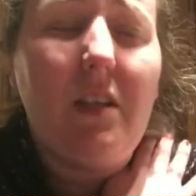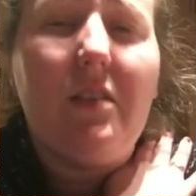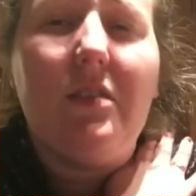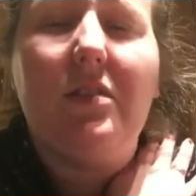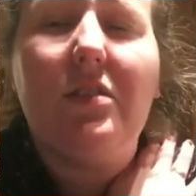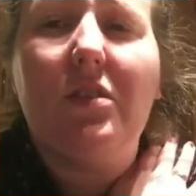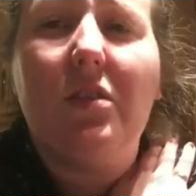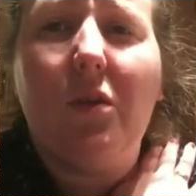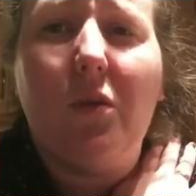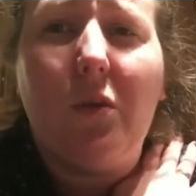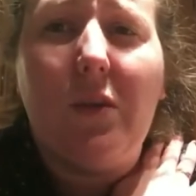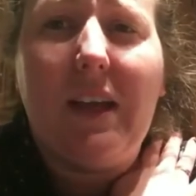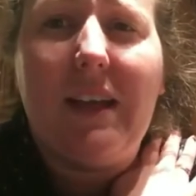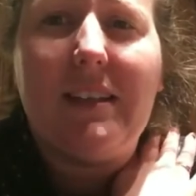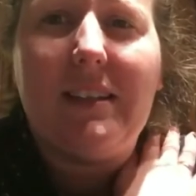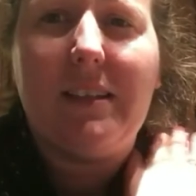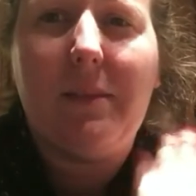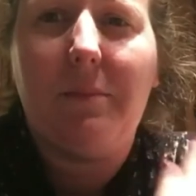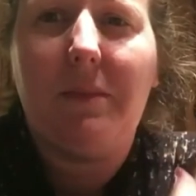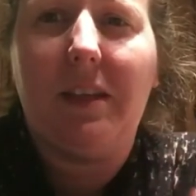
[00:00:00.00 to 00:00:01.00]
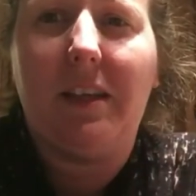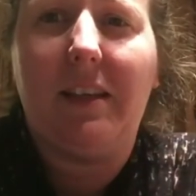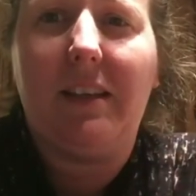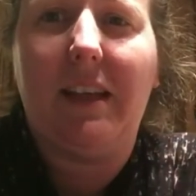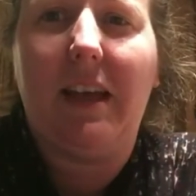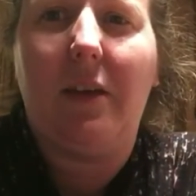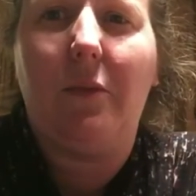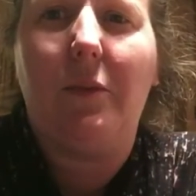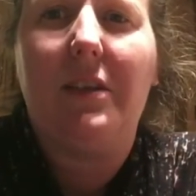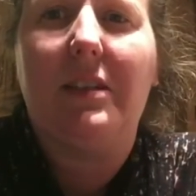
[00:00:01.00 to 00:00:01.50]
So that's something
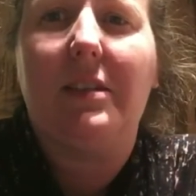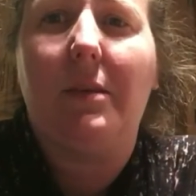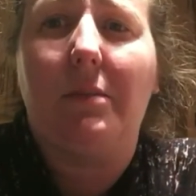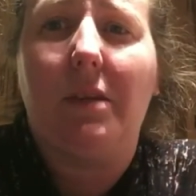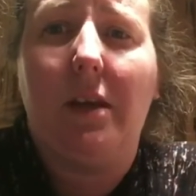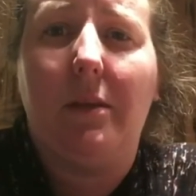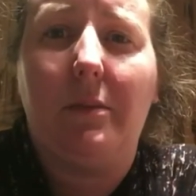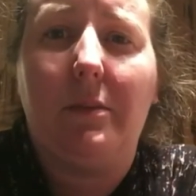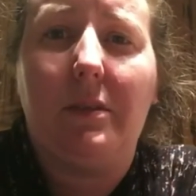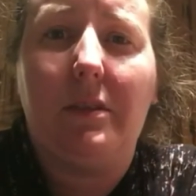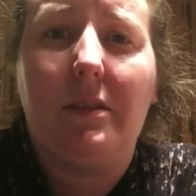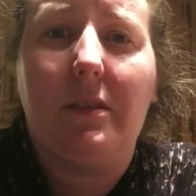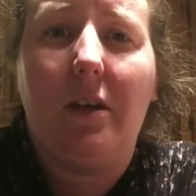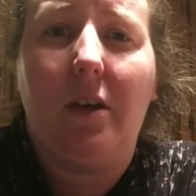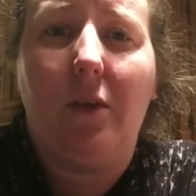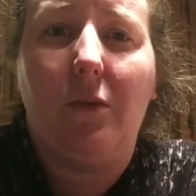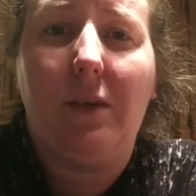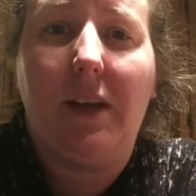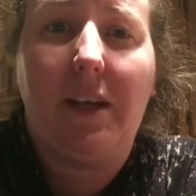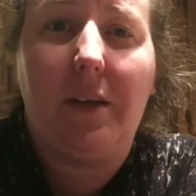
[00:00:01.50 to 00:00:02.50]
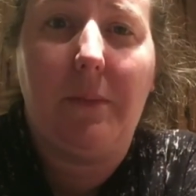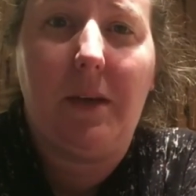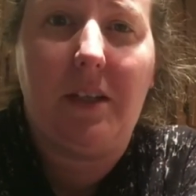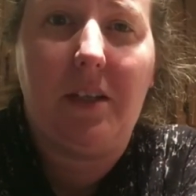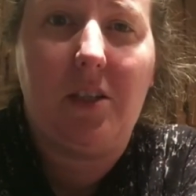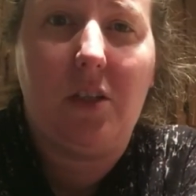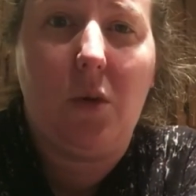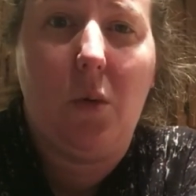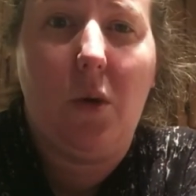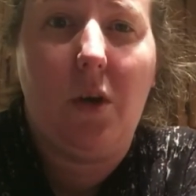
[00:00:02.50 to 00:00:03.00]
that we sometimes are recommended
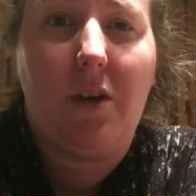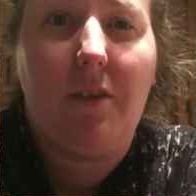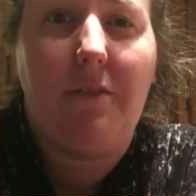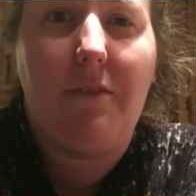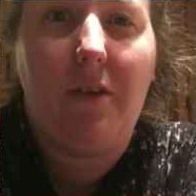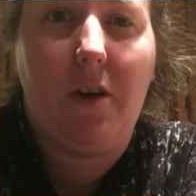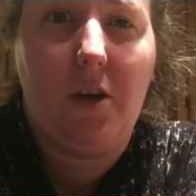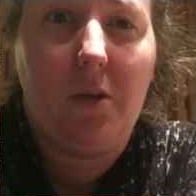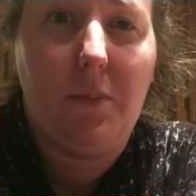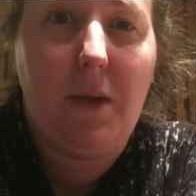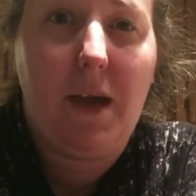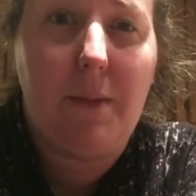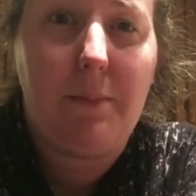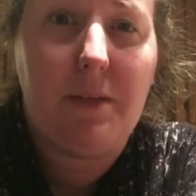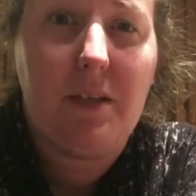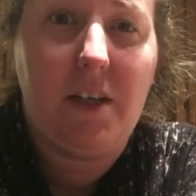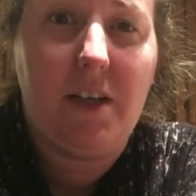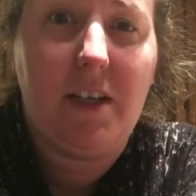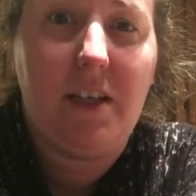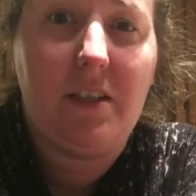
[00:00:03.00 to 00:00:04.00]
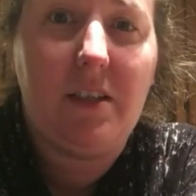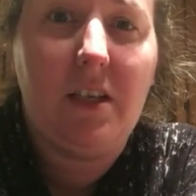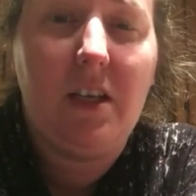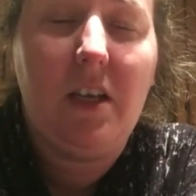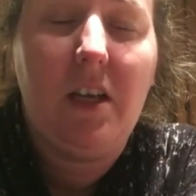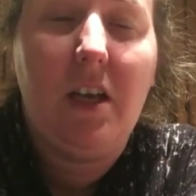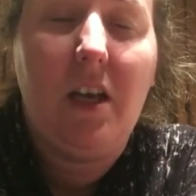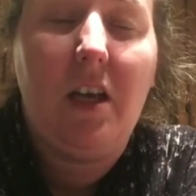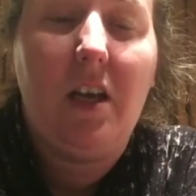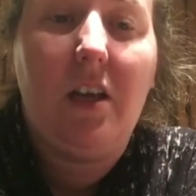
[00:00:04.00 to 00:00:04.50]
to go on a FODMAP diet.
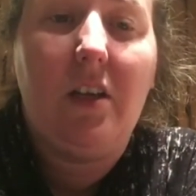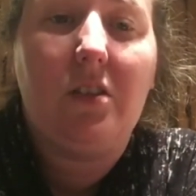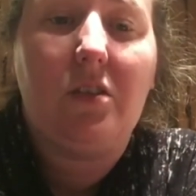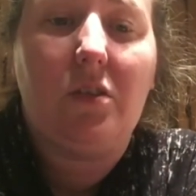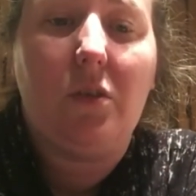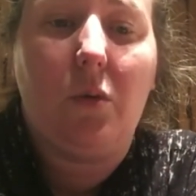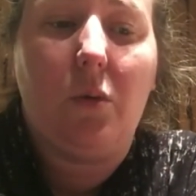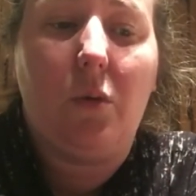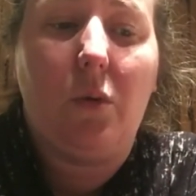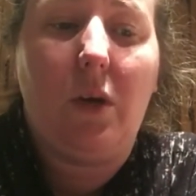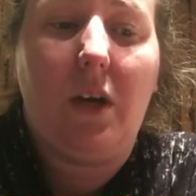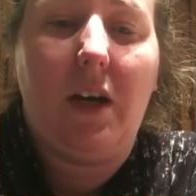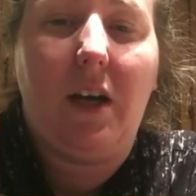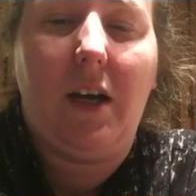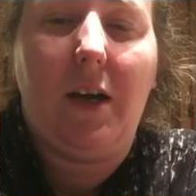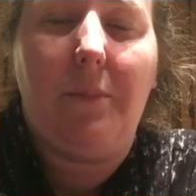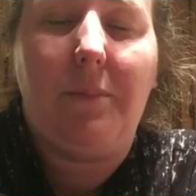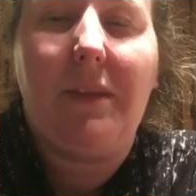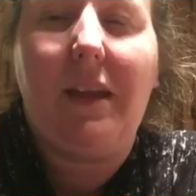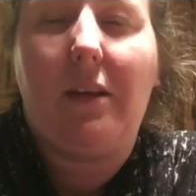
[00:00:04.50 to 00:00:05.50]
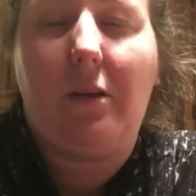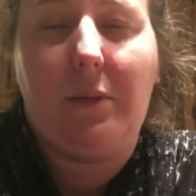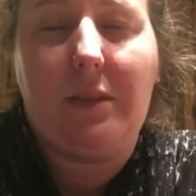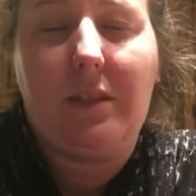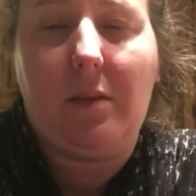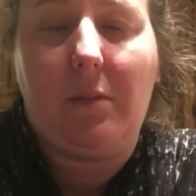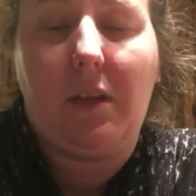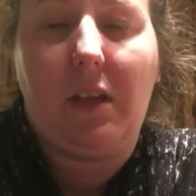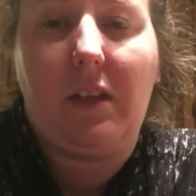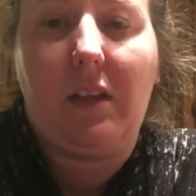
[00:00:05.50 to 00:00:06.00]
So that'll be
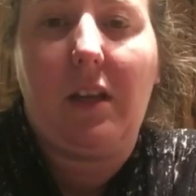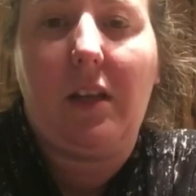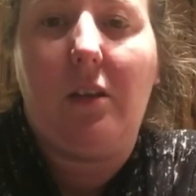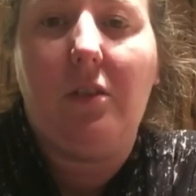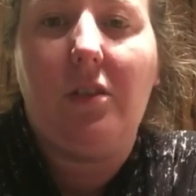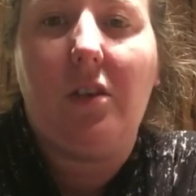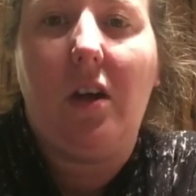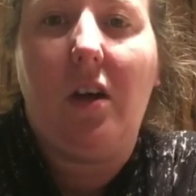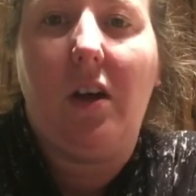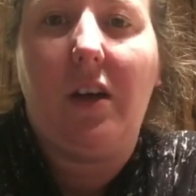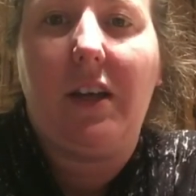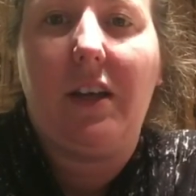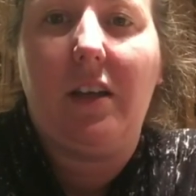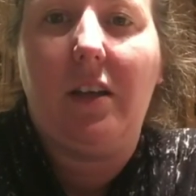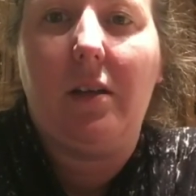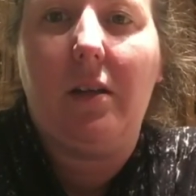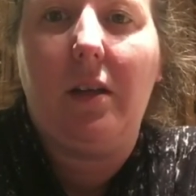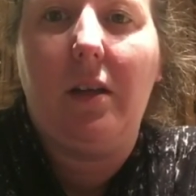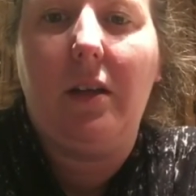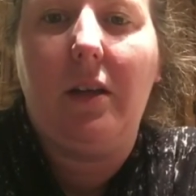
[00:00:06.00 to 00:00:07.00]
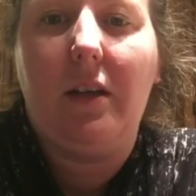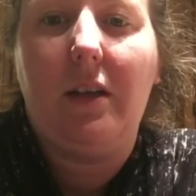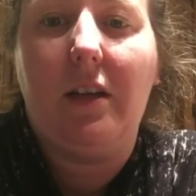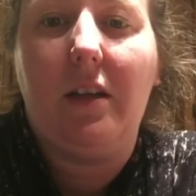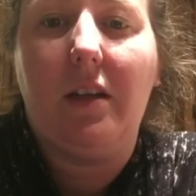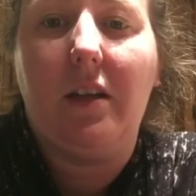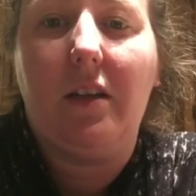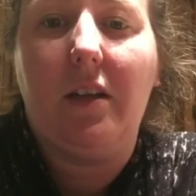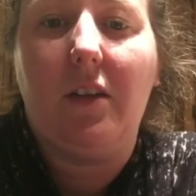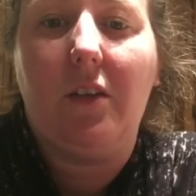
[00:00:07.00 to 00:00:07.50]
something that I'll talk in
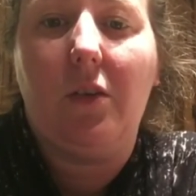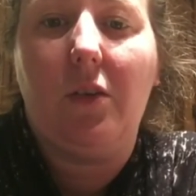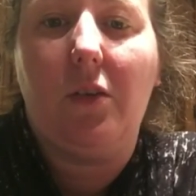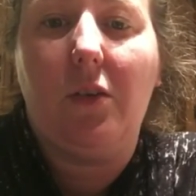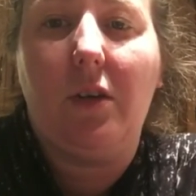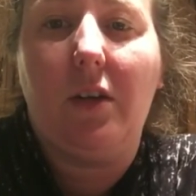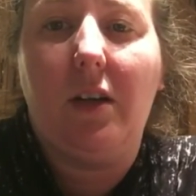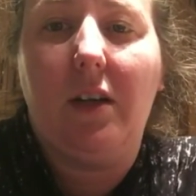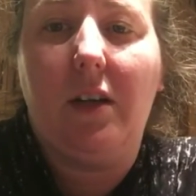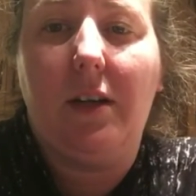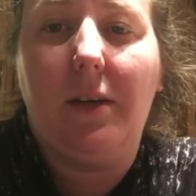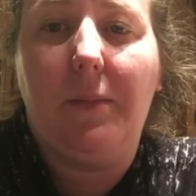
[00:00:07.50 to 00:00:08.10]
another